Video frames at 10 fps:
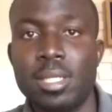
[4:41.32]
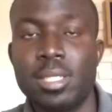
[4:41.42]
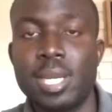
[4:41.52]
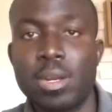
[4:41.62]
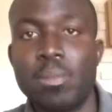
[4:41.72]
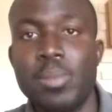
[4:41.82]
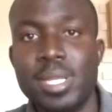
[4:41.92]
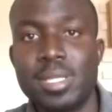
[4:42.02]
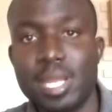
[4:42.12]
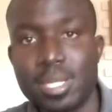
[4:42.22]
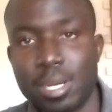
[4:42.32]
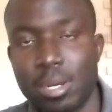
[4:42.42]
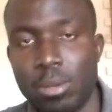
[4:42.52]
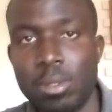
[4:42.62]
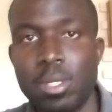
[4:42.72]
Jacob meets
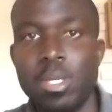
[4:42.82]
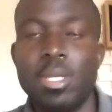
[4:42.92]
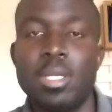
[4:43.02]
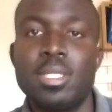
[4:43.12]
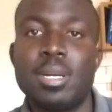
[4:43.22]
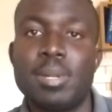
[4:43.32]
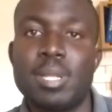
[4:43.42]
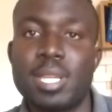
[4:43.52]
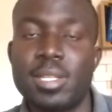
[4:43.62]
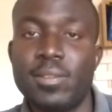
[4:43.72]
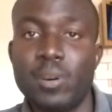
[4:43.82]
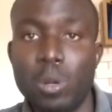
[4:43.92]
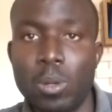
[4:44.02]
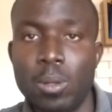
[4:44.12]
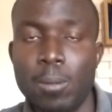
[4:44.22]
Esau. Chapter
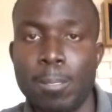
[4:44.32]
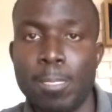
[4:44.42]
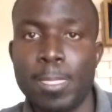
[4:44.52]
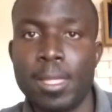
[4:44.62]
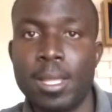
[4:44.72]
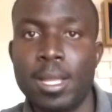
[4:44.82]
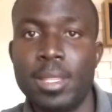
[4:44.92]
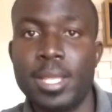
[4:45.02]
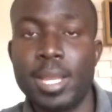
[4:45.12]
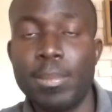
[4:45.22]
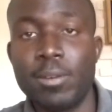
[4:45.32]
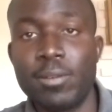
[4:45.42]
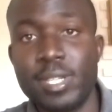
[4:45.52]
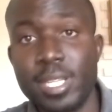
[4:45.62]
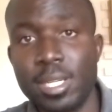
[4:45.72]
34, the rape
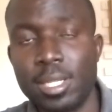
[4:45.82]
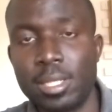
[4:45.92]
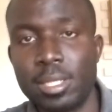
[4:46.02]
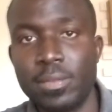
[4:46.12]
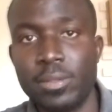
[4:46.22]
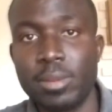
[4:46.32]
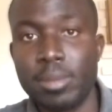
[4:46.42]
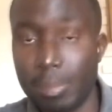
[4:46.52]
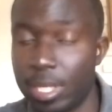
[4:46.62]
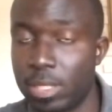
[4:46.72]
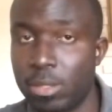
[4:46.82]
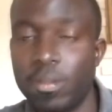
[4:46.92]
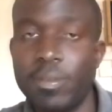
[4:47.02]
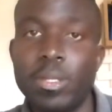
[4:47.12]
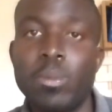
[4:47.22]
of Dinah, if you remember the
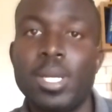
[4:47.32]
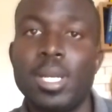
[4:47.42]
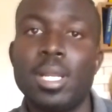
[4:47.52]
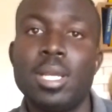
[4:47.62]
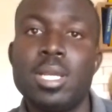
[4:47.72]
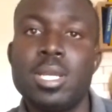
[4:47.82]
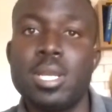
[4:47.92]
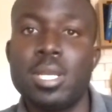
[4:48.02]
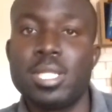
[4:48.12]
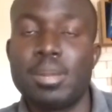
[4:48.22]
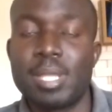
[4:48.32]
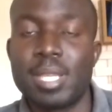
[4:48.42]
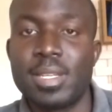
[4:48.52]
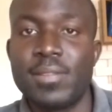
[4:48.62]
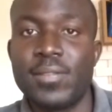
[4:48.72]
story very well. Chapter
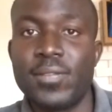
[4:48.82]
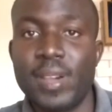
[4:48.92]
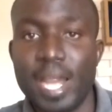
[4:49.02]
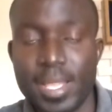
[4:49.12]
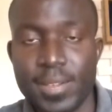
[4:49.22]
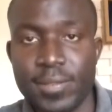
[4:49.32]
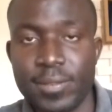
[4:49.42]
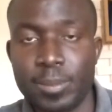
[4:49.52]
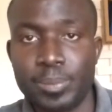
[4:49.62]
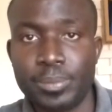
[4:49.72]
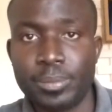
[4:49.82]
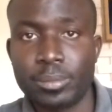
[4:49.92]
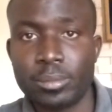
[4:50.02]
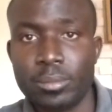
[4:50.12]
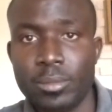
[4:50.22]
35,
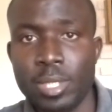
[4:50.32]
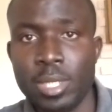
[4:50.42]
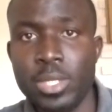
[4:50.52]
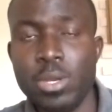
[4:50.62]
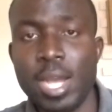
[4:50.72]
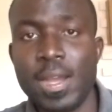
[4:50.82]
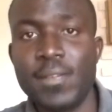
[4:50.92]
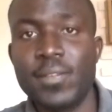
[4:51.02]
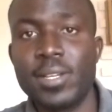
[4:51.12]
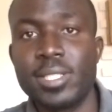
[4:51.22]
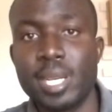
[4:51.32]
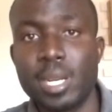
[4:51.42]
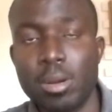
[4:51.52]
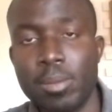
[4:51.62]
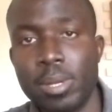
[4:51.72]
you have
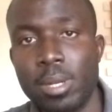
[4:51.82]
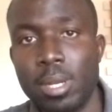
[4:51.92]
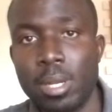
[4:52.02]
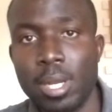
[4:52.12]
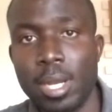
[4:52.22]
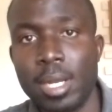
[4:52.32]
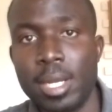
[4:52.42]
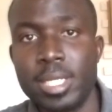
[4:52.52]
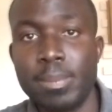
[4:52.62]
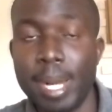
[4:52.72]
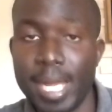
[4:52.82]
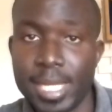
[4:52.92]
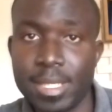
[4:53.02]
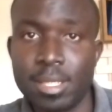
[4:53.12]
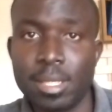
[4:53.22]
Jacob is
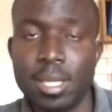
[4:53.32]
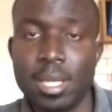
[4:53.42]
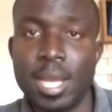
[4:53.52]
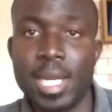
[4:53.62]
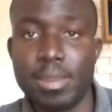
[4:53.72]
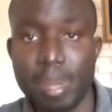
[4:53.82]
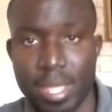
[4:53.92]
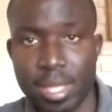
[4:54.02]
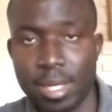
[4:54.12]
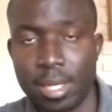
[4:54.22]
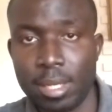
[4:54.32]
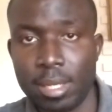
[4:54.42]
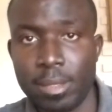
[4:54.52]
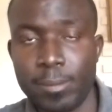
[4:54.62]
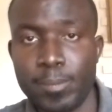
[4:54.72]
blessed at Bethel.
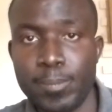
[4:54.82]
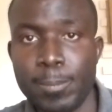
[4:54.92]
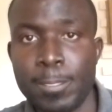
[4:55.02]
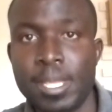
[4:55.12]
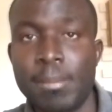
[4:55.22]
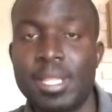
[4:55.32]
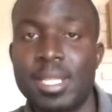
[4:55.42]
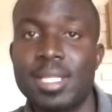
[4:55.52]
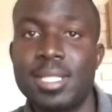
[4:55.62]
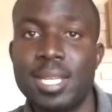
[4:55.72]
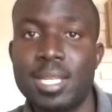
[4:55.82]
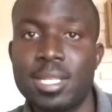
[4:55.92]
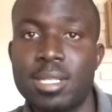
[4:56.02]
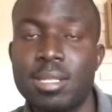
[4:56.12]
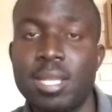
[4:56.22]
Chapter 36
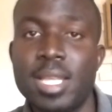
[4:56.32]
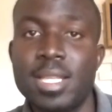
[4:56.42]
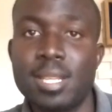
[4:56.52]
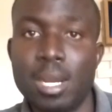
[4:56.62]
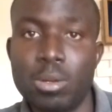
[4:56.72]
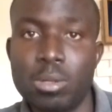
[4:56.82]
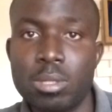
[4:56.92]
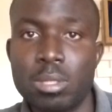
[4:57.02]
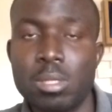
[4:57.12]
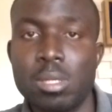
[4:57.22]
is Esau's